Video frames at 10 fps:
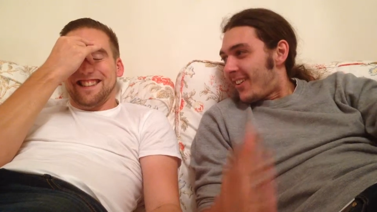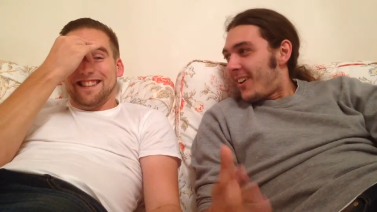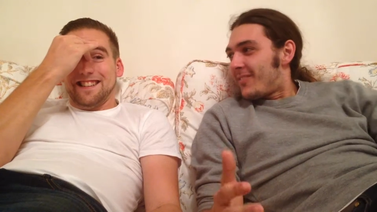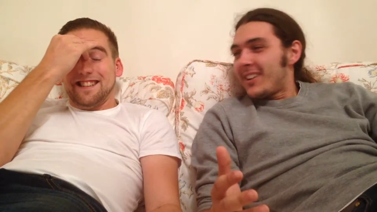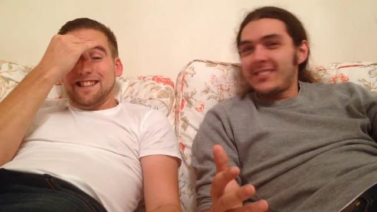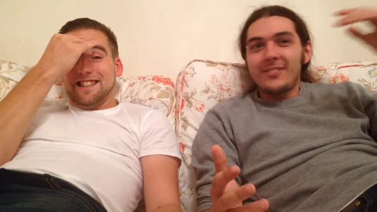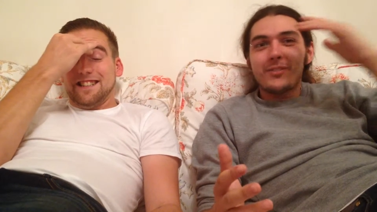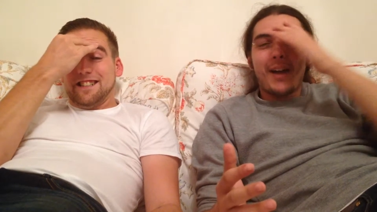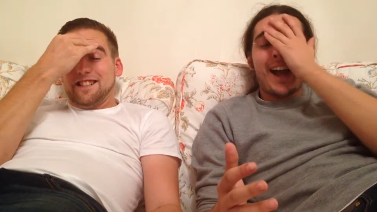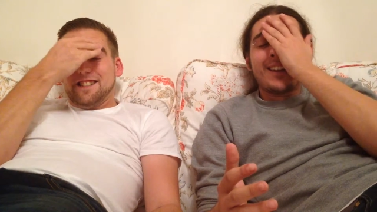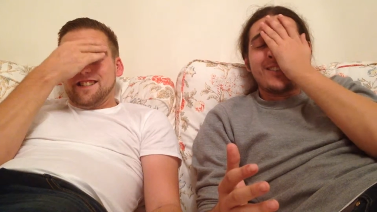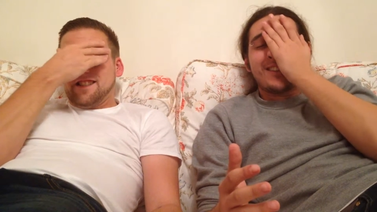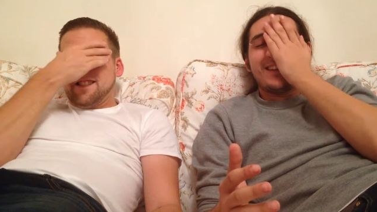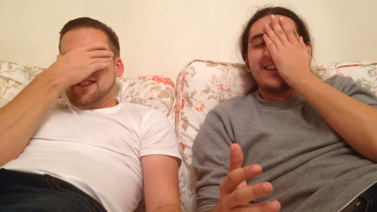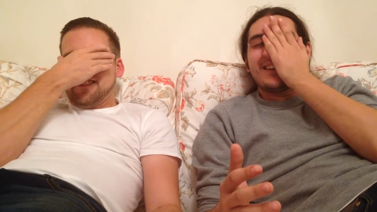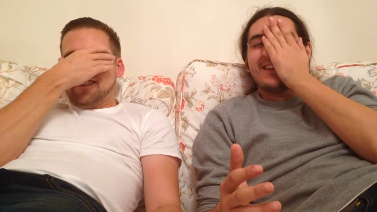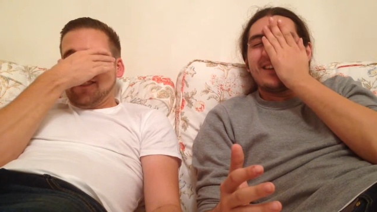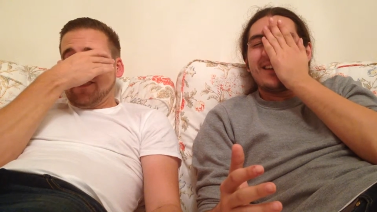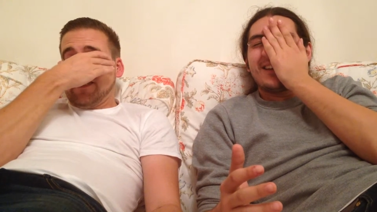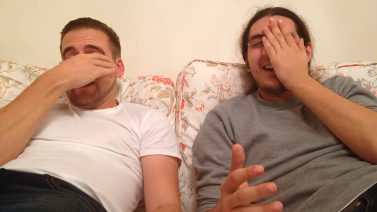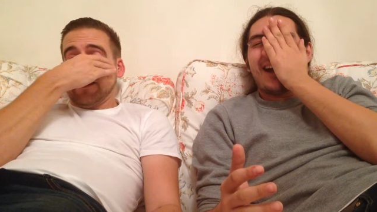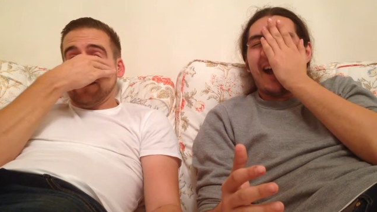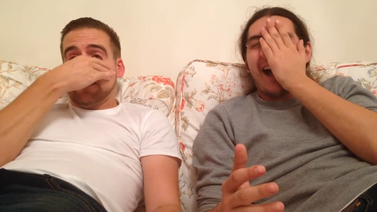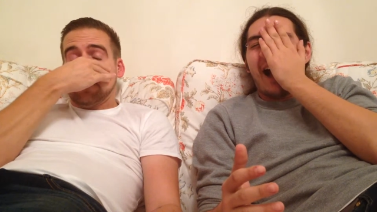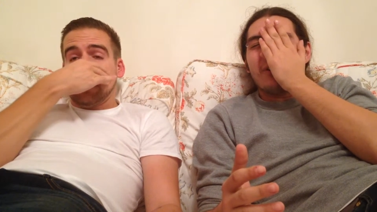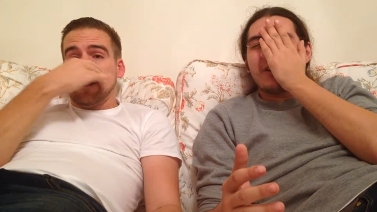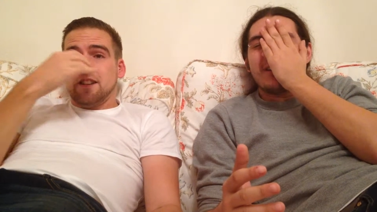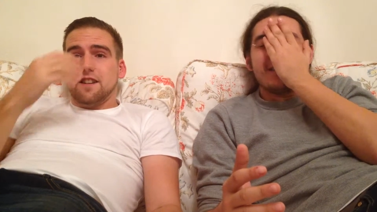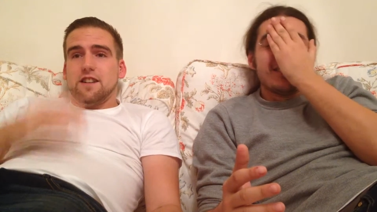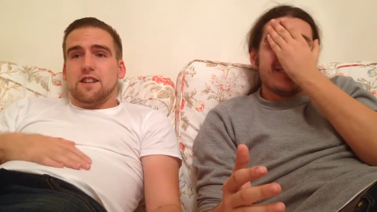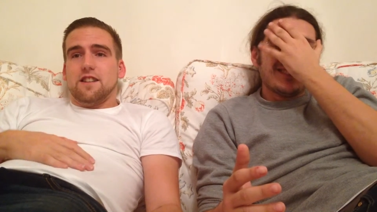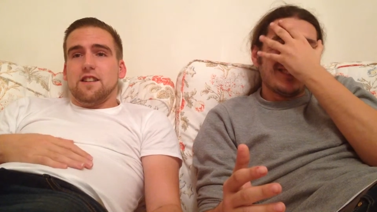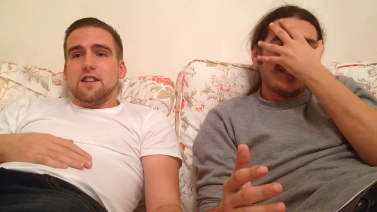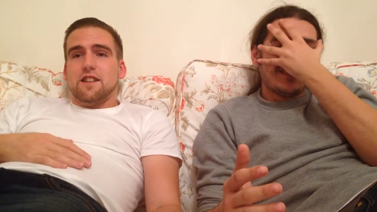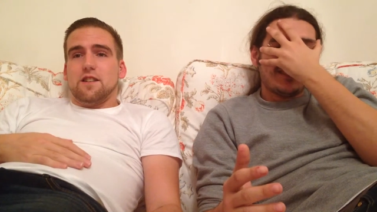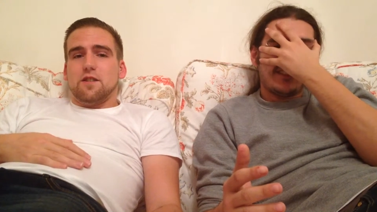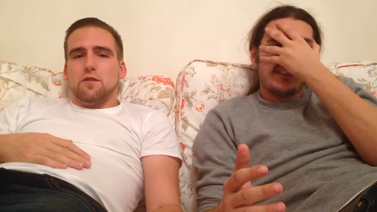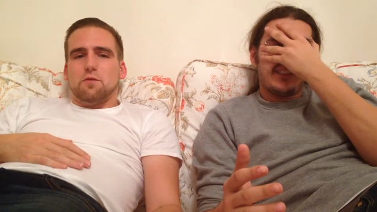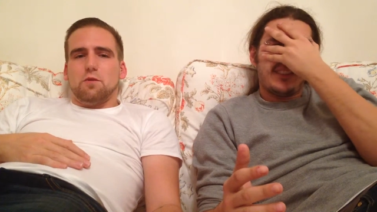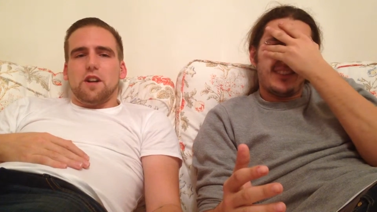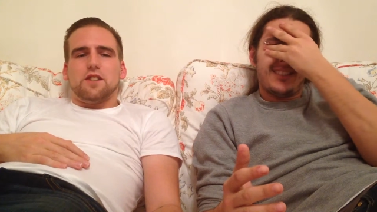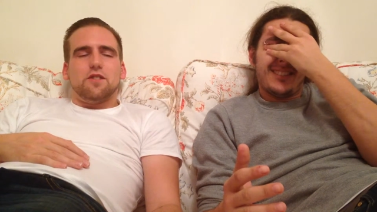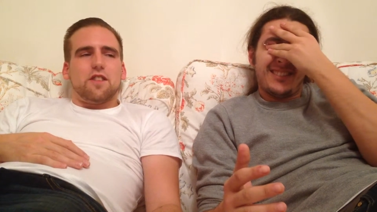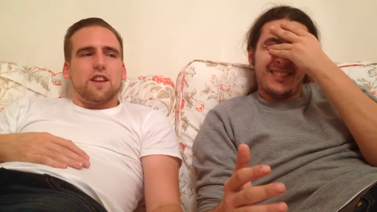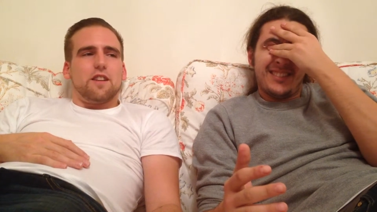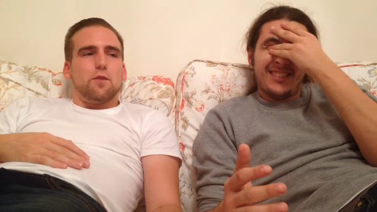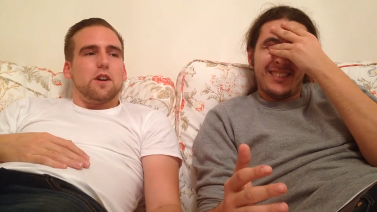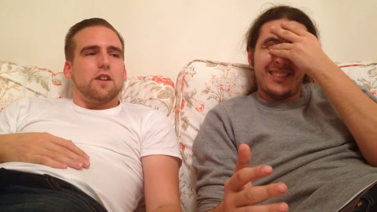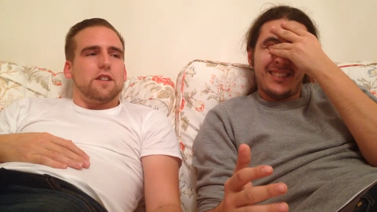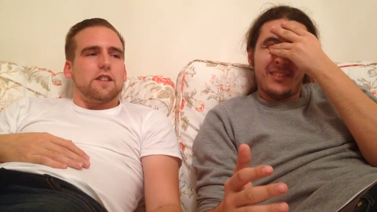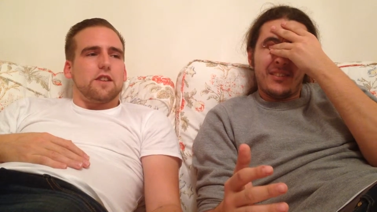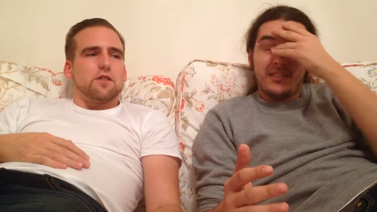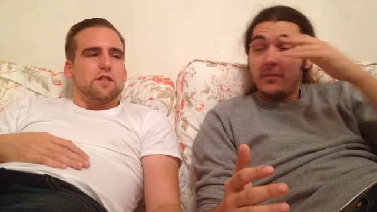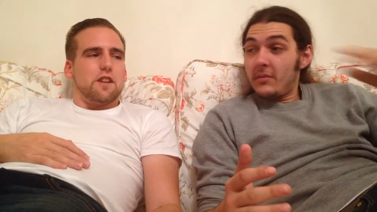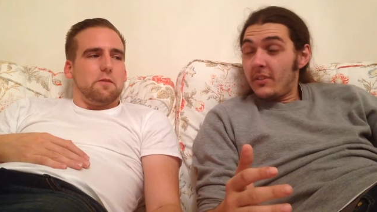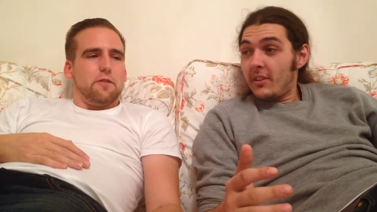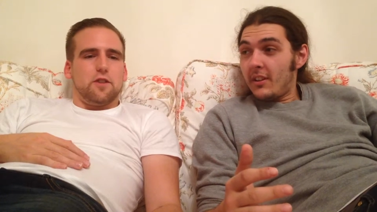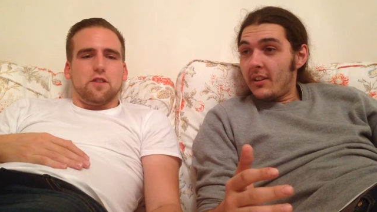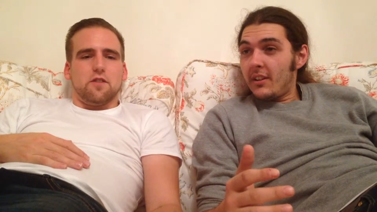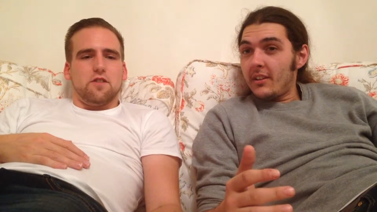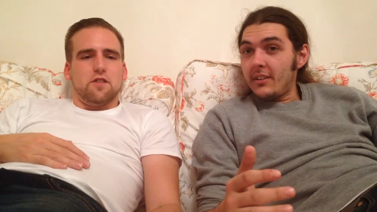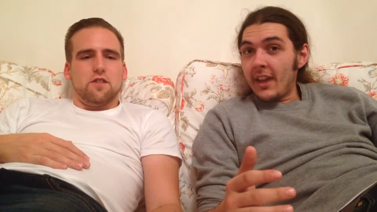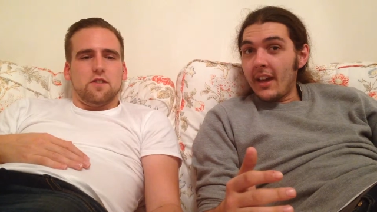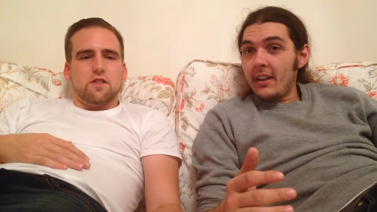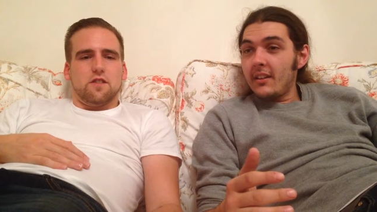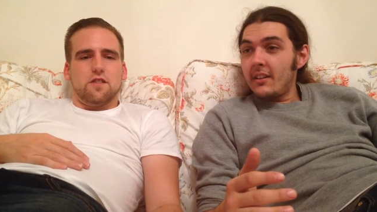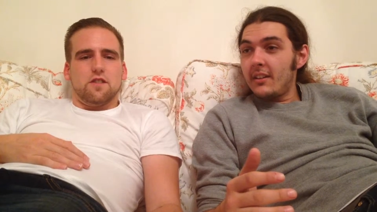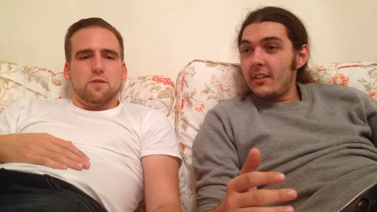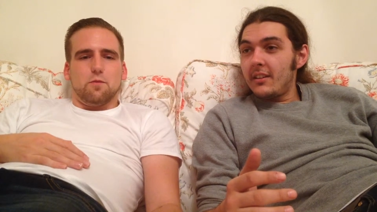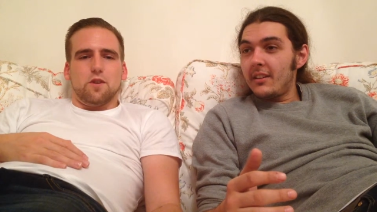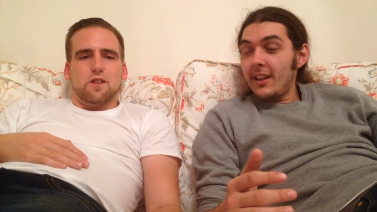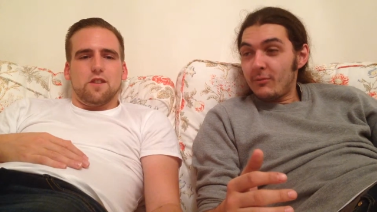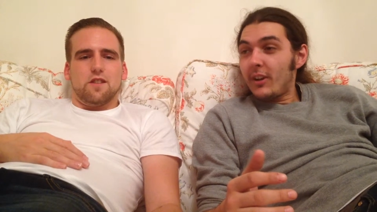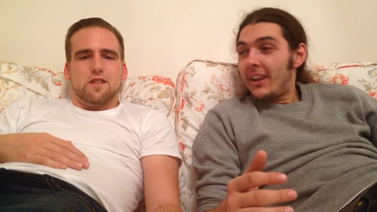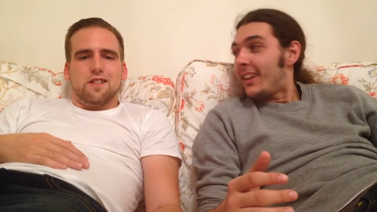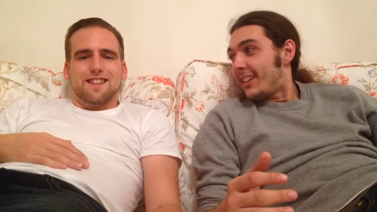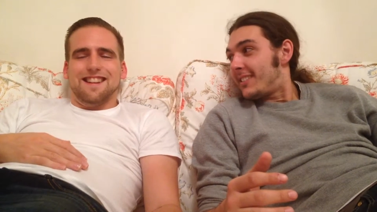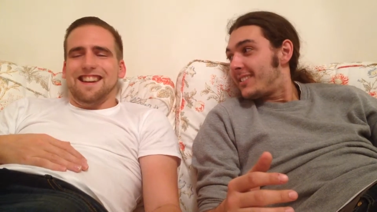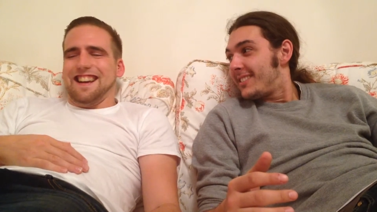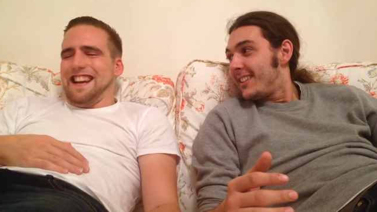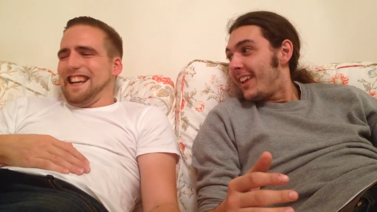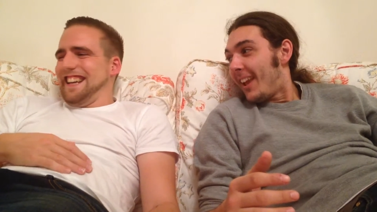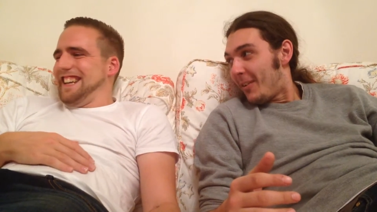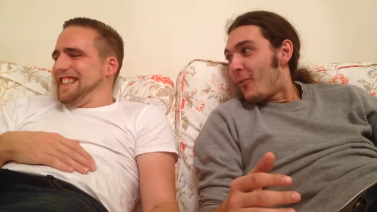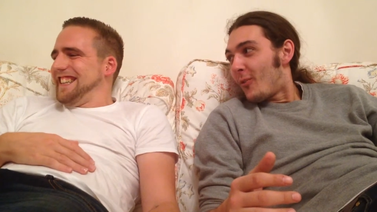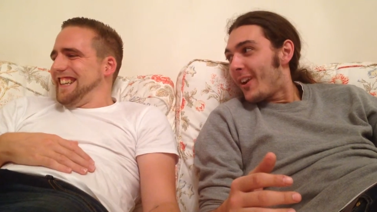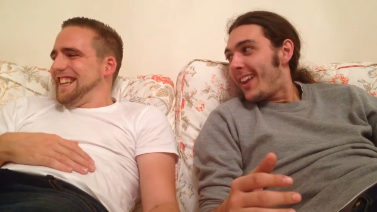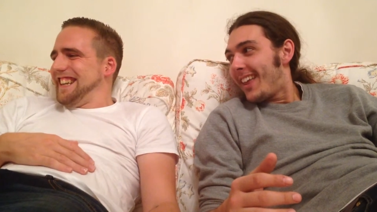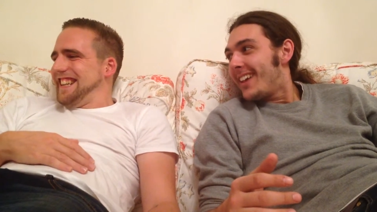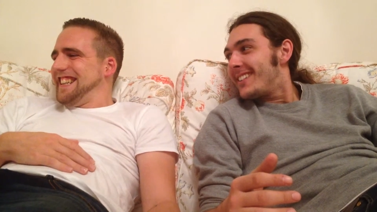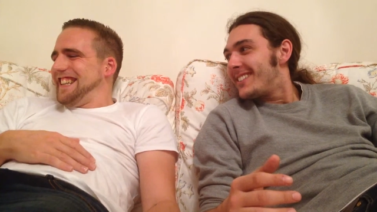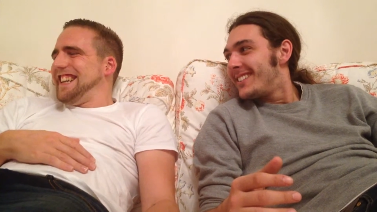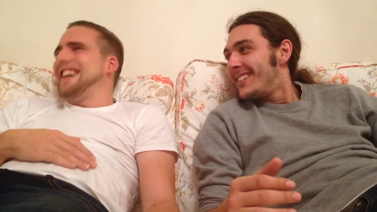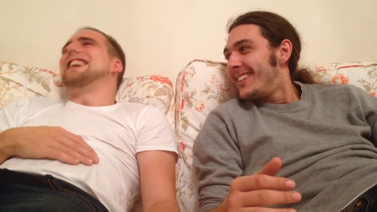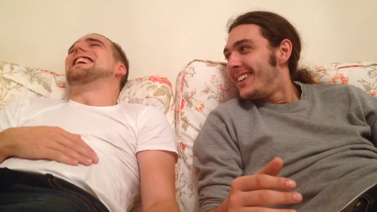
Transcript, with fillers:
Speaker 1: an arm wrestle from a handshake. Yeah. How can...
Speaker 2: Why do you think... Why is that good cinema for you? Yeah.
Speaker 1: It really is. It really is.